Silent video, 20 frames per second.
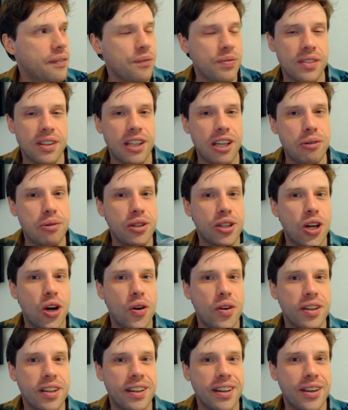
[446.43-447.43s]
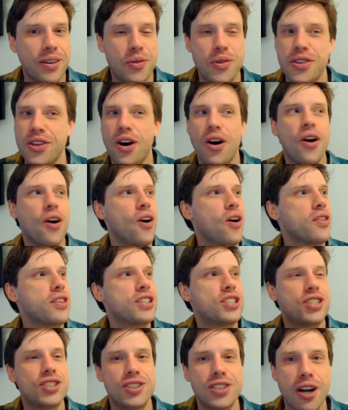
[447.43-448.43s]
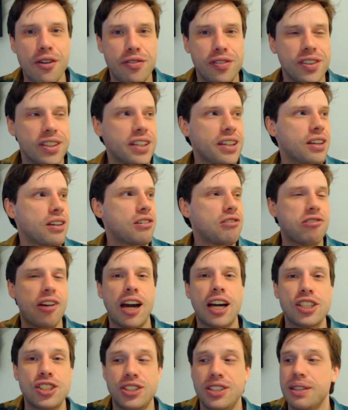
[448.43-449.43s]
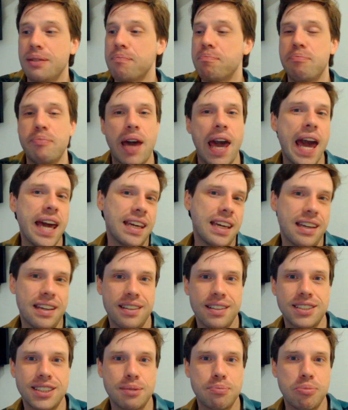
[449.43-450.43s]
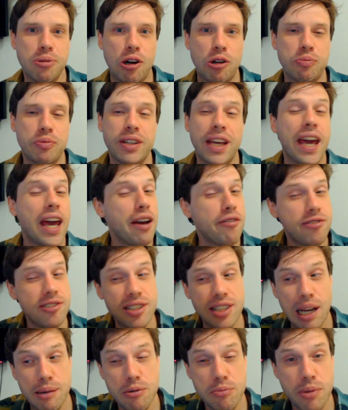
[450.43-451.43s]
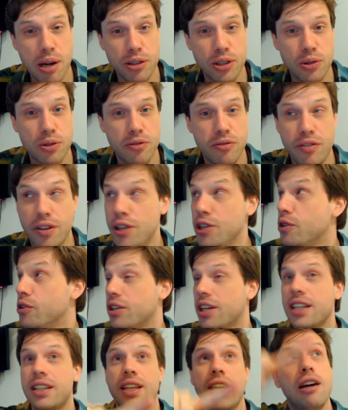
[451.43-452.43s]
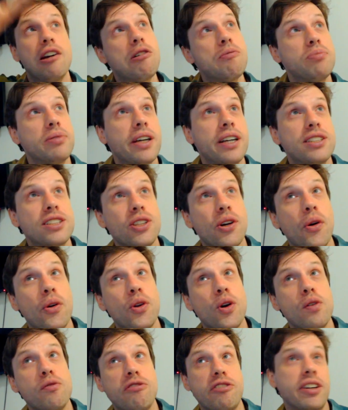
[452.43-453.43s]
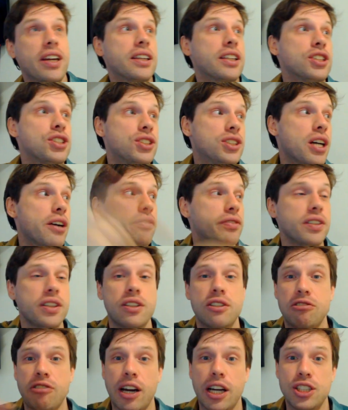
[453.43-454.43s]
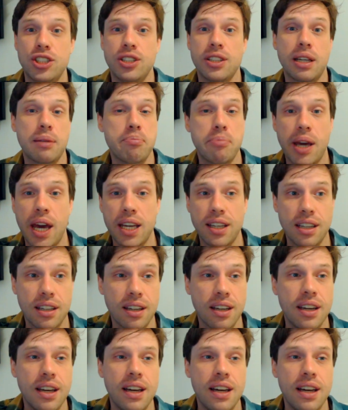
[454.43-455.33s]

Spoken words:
here we go again with all the shuffling, crashing, banging in this apartment. Every time I'm about to do a video, you get the airplanes going over, you get the shuffling, crashing, and banging.